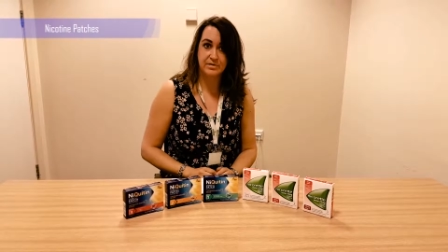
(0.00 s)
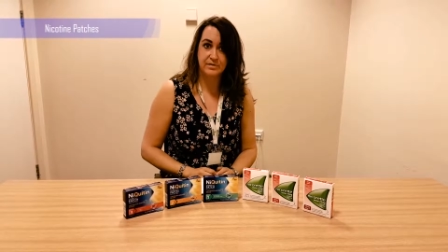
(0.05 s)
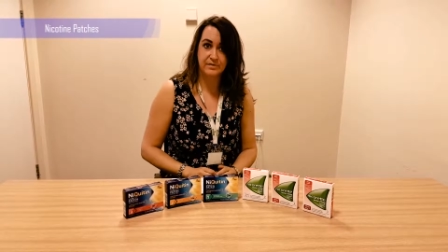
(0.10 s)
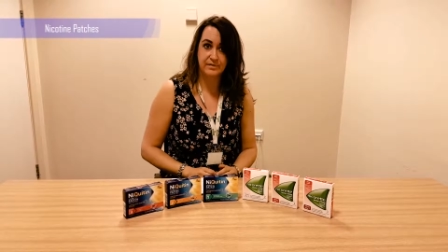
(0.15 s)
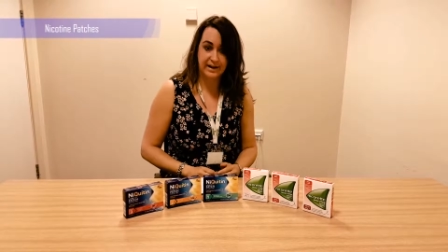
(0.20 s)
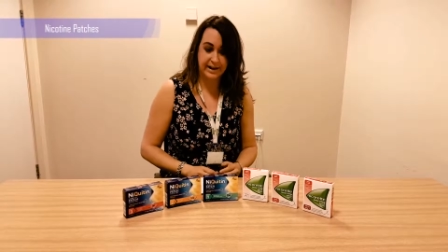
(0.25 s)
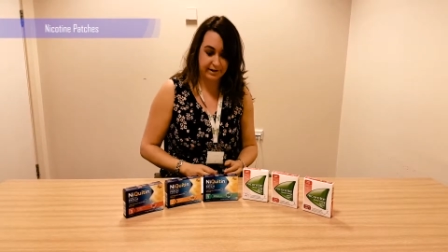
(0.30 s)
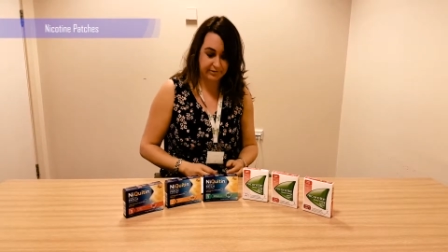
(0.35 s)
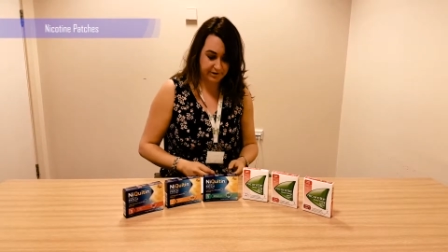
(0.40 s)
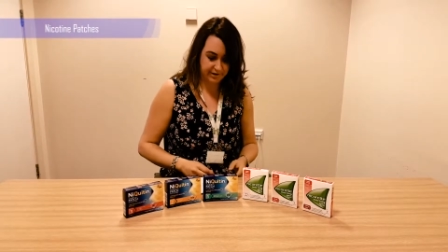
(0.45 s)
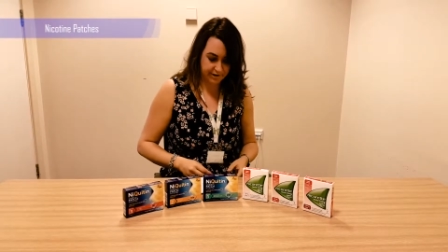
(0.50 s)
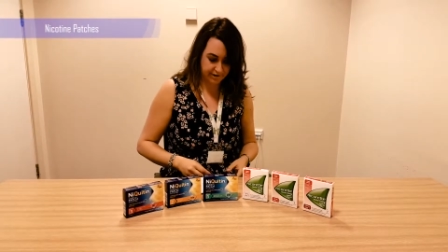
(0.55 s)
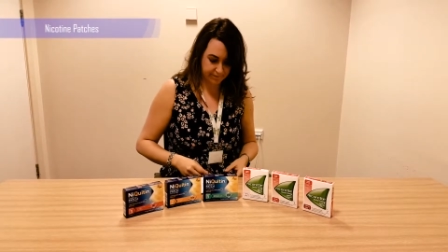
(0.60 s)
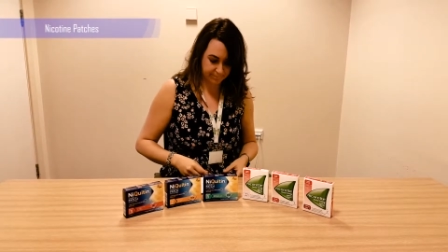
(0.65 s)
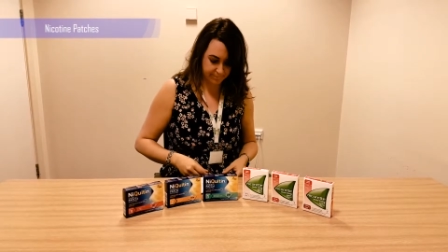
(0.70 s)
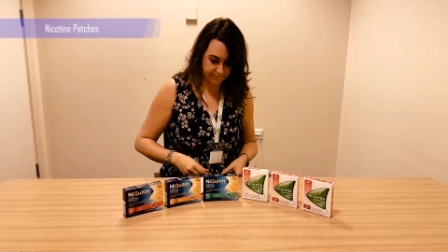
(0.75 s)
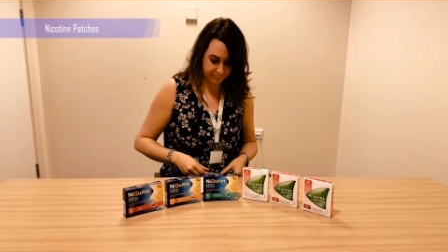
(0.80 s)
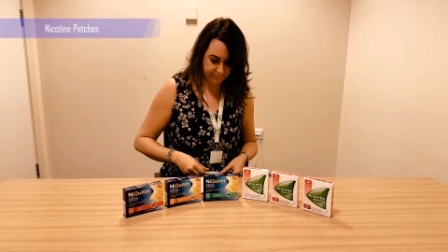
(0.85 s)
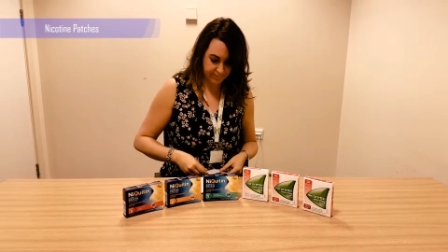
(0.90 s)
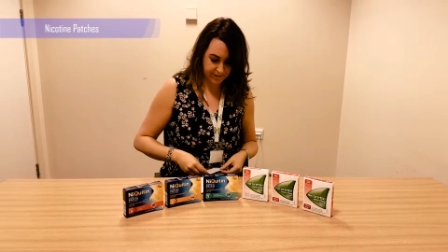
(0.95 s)
flaring up.
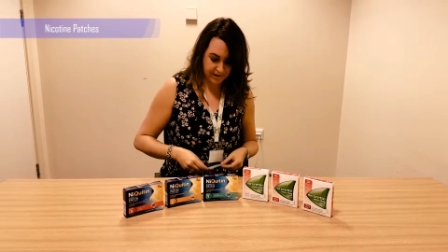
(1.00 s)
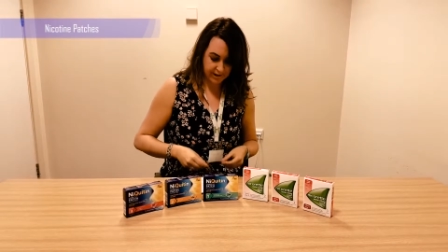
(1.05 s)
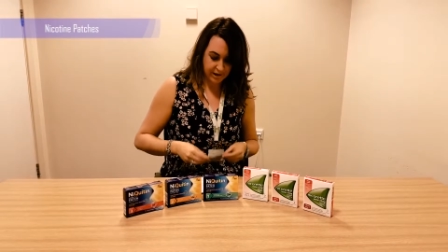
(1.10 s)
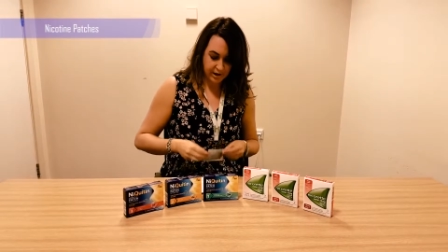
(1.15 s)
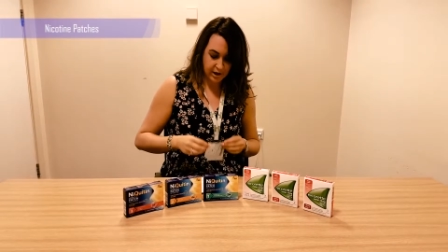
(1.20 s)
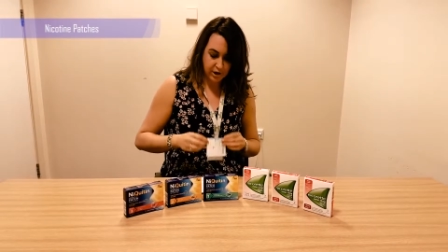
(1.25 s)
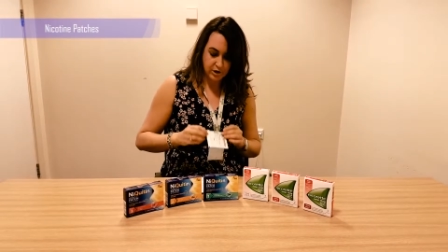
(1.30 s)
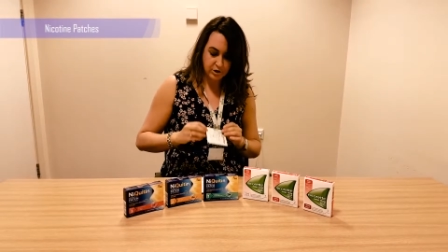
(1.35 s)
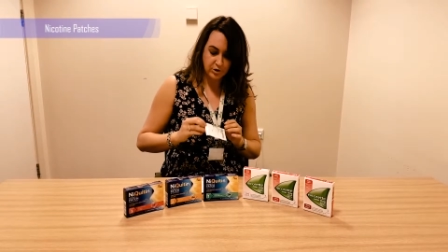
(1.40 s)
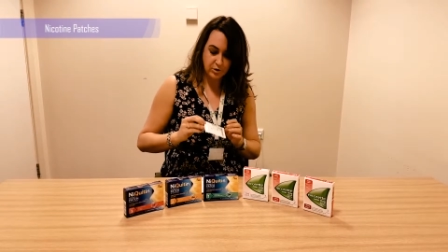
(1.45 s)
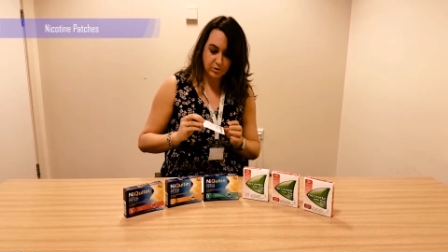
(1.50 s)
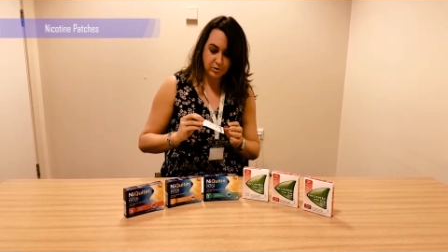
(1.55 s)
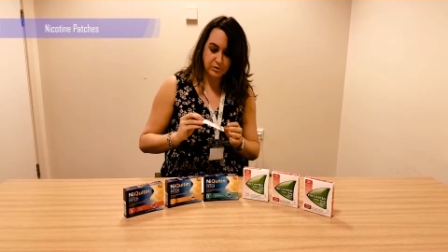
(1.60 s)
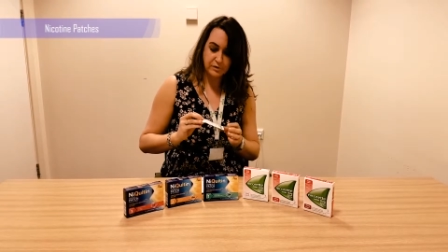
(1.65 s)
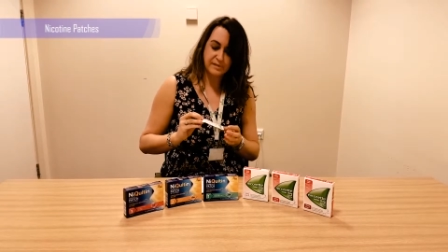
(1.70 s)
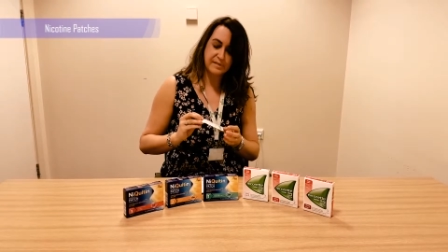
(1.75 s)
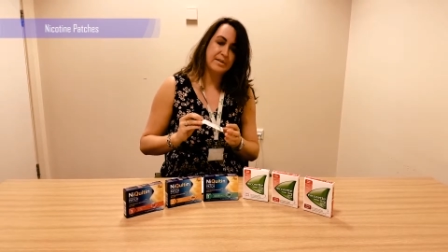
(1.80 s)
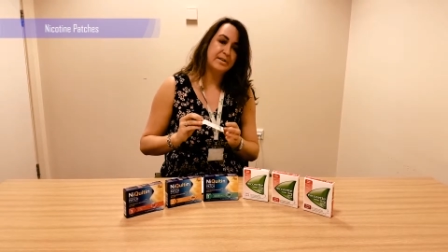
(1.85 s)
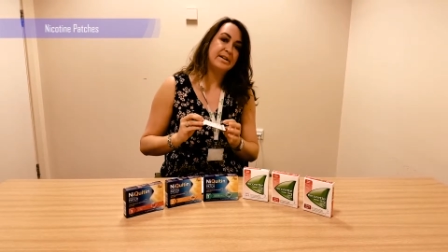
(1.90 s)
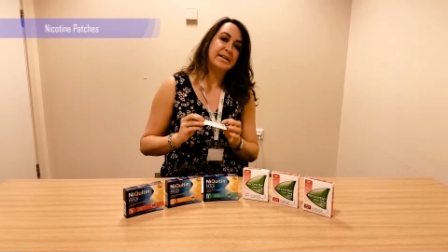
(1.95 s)
You'll
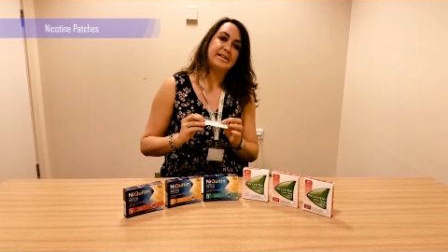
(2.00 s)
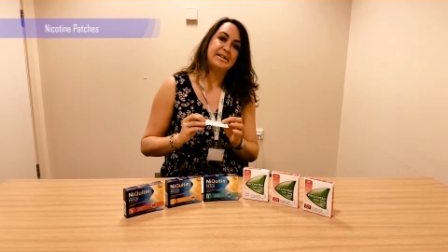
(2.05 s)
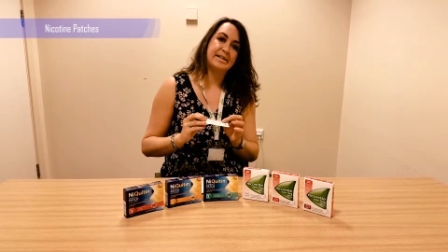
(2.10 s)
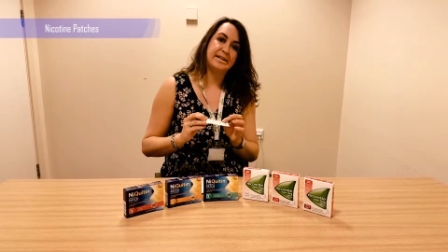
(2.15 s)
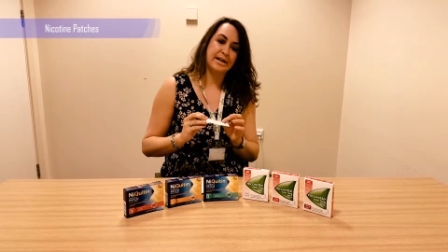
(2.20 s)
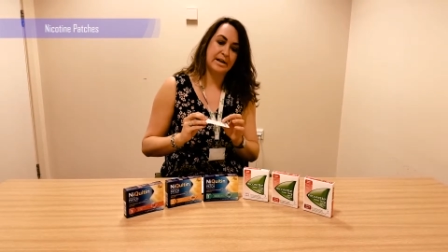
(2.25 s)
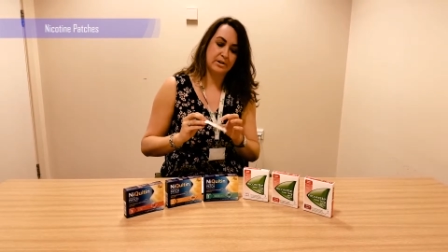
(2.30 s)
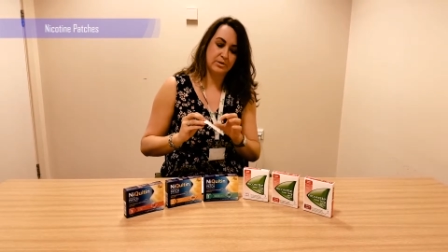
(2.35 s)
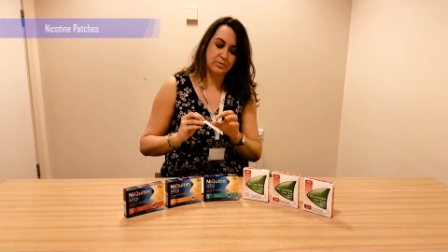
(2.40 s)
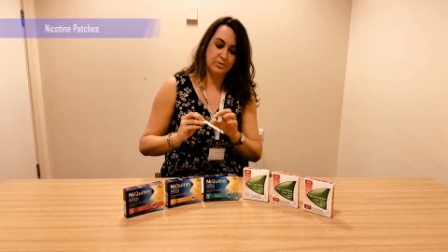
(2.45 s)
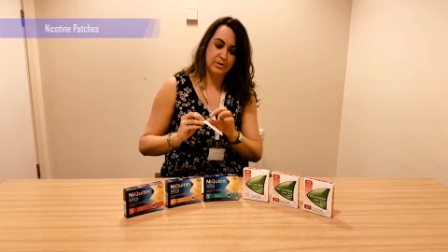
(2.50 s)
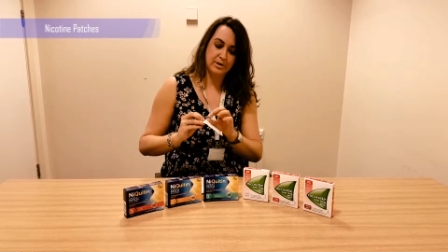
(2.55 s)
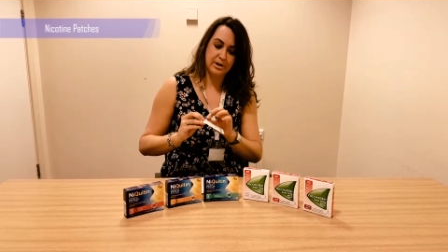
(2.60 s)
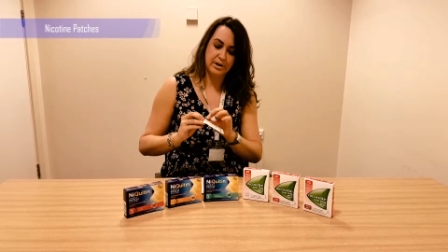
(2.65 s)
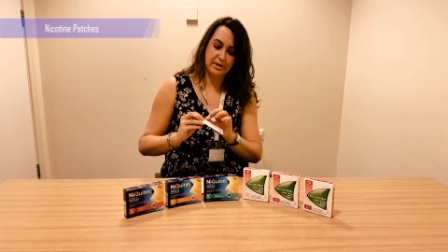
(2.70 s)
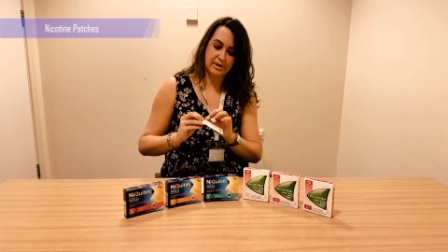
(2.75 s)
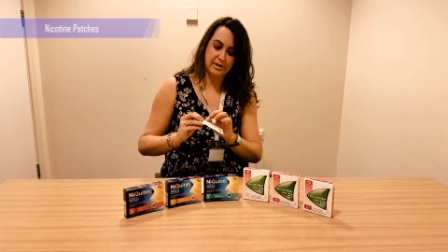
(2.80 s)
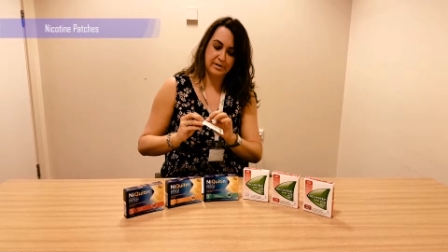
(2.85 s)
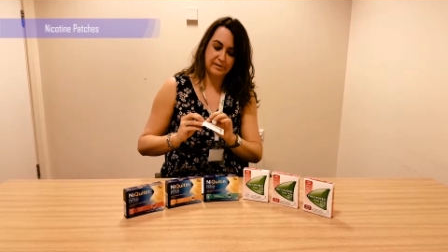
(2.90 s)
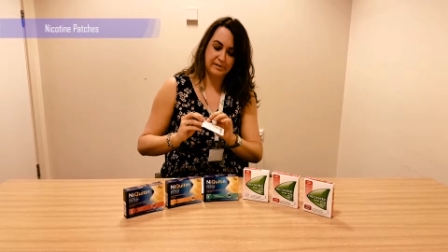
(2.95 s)
also need to get your
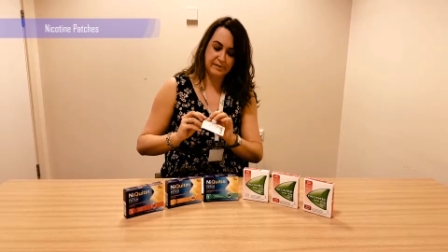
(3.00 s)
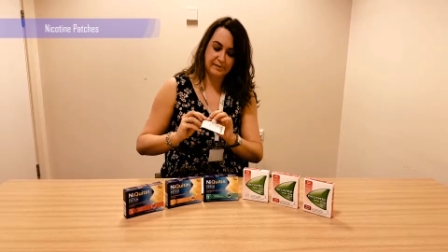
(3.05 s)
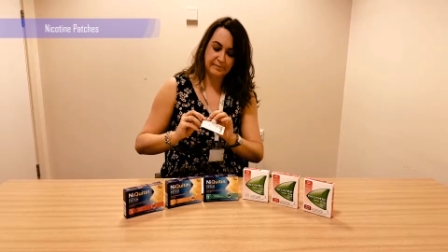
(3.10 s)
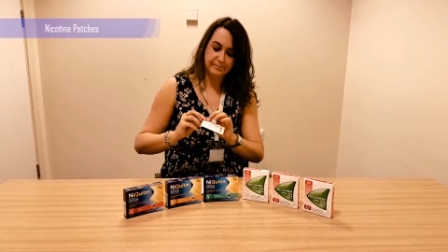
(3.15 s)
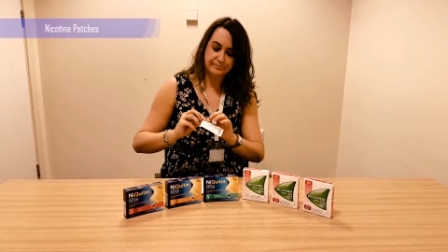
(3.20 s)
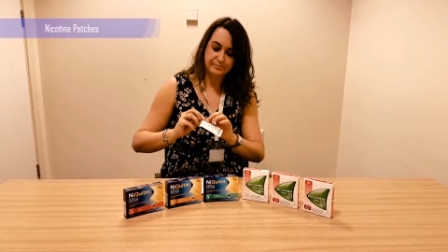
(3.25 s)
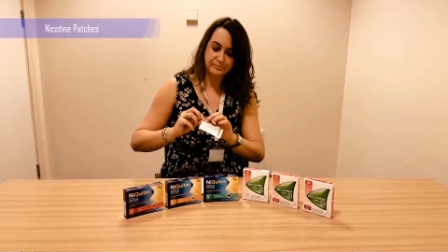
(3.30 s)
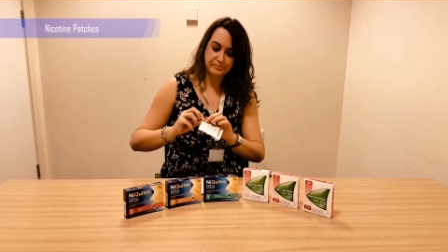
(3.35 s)
nurse